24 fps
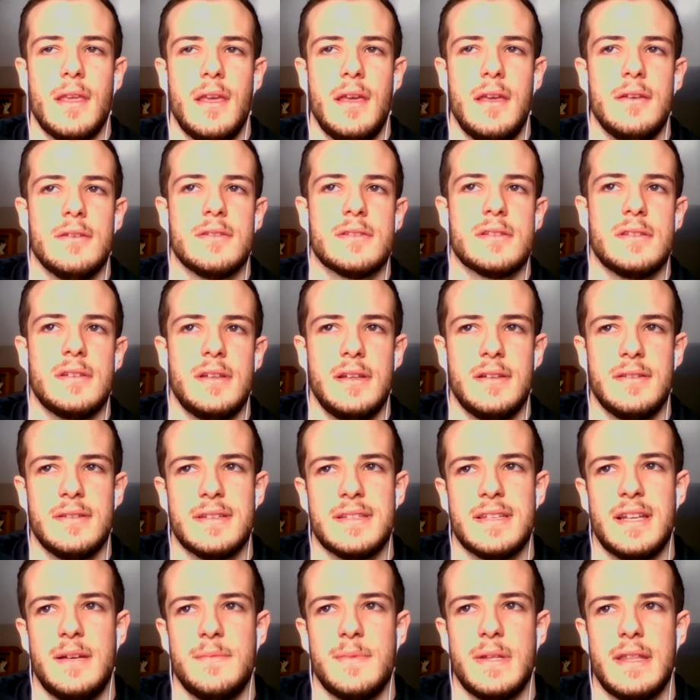it was an
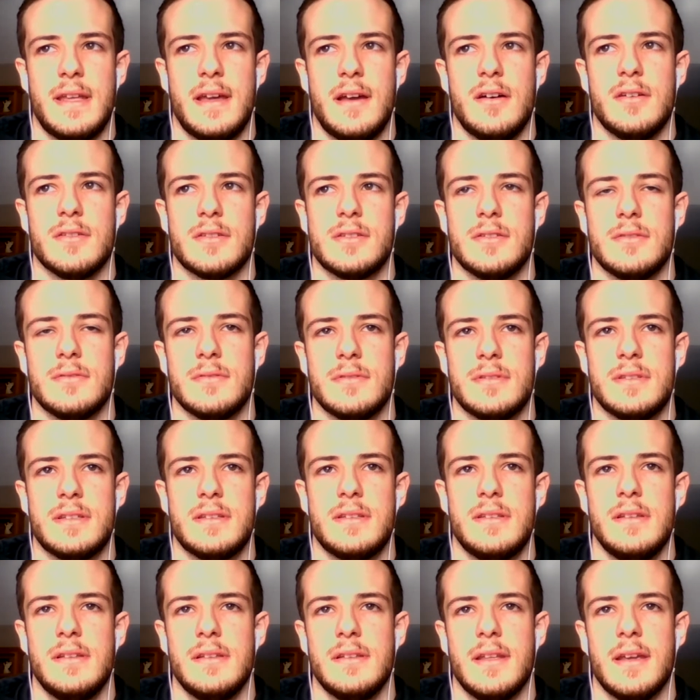assignment that also
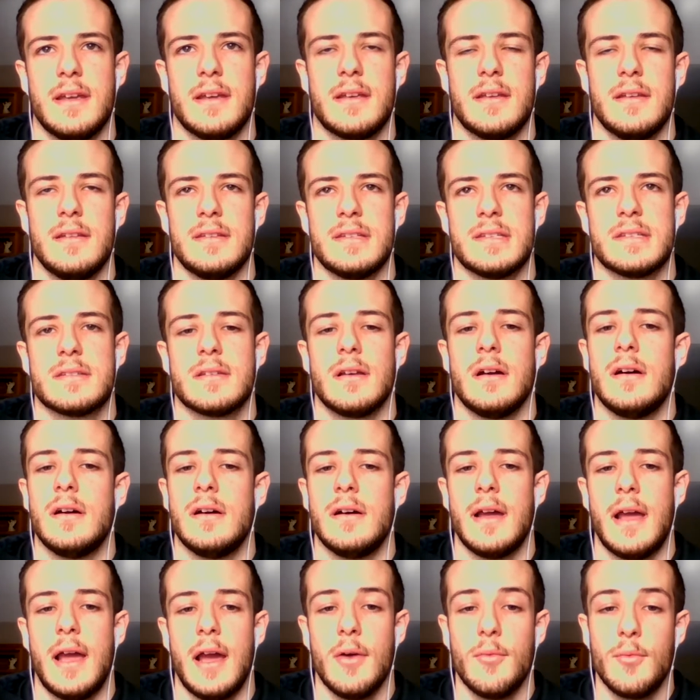saw
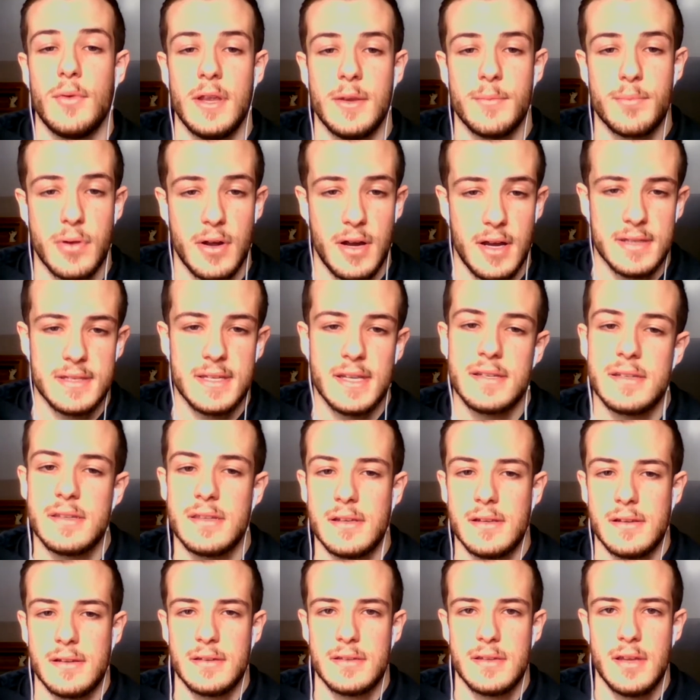how we process
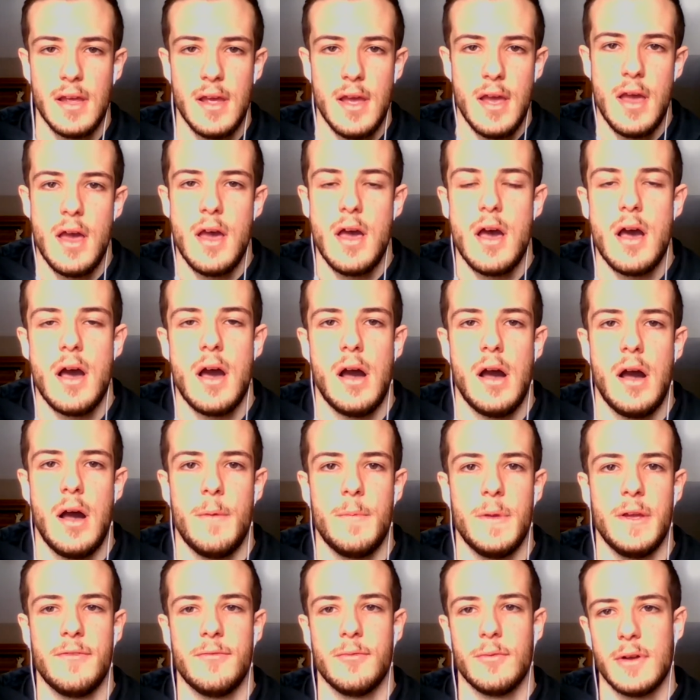things.
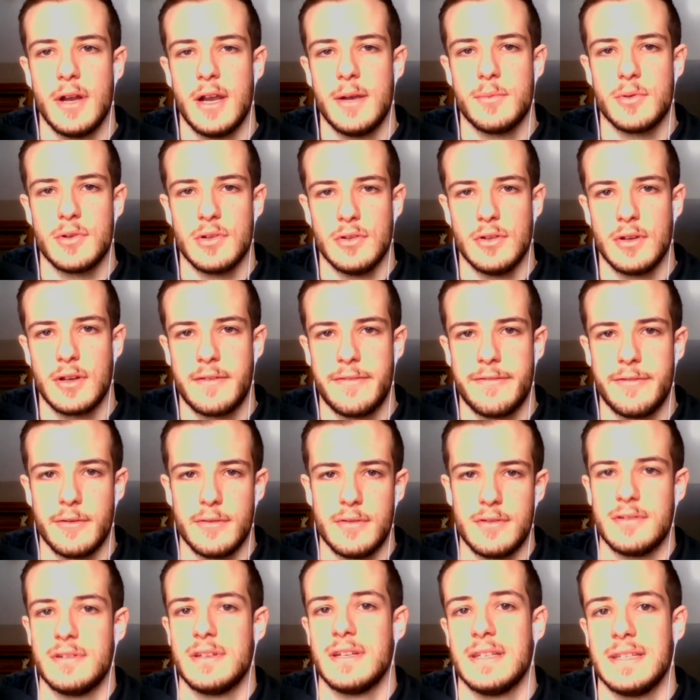If we're able to look
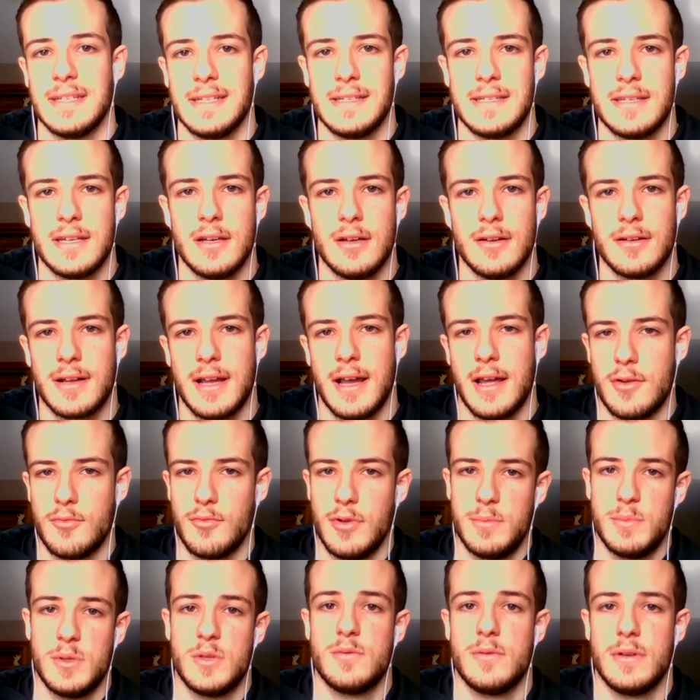further into detail, kind of
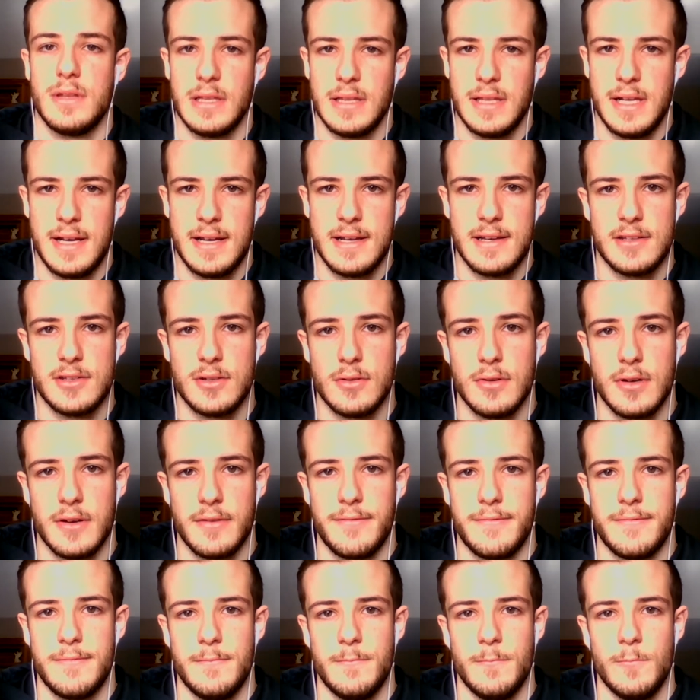read between the lines, or if
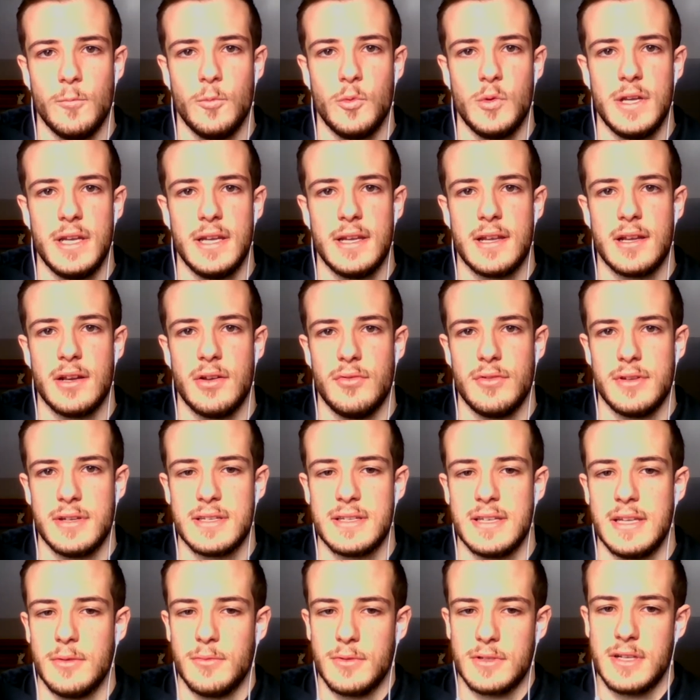we can only
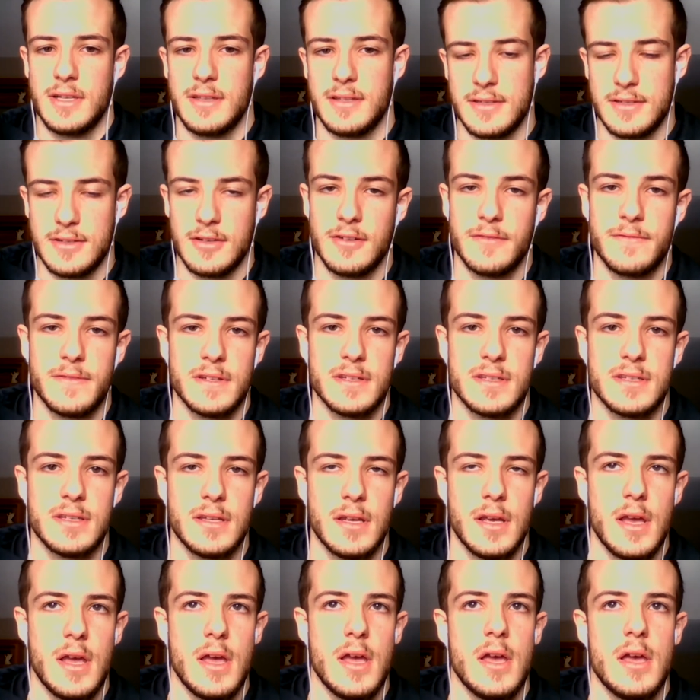see what's on the surface.
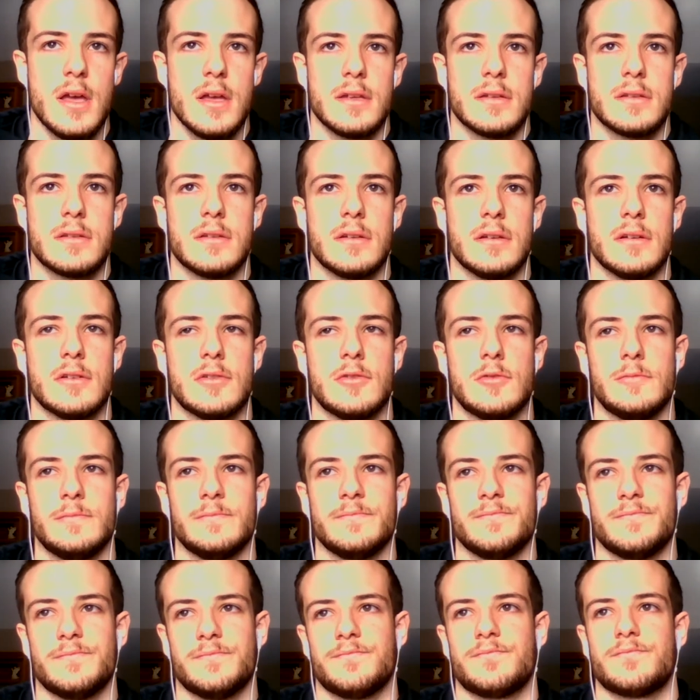So
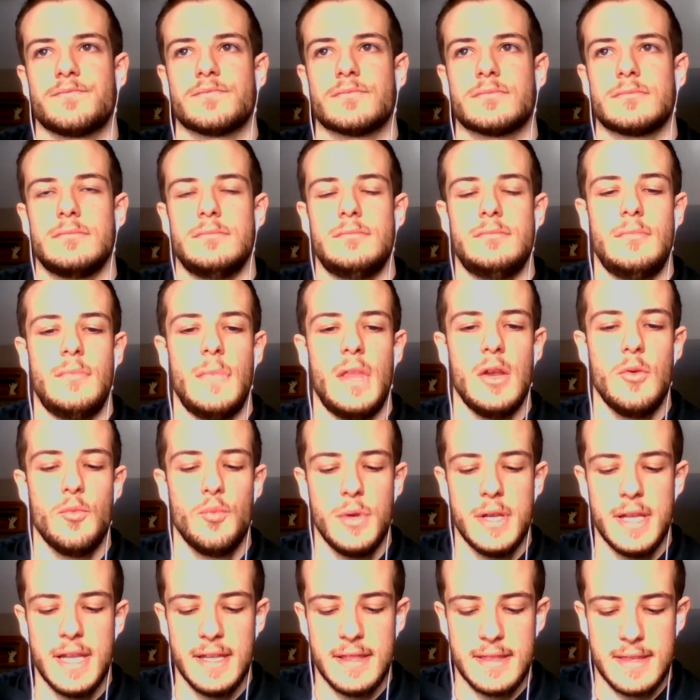we
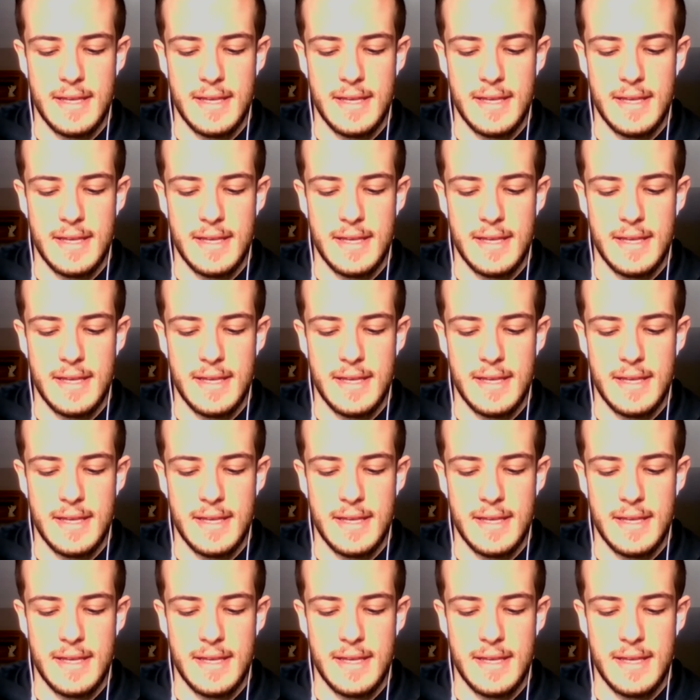get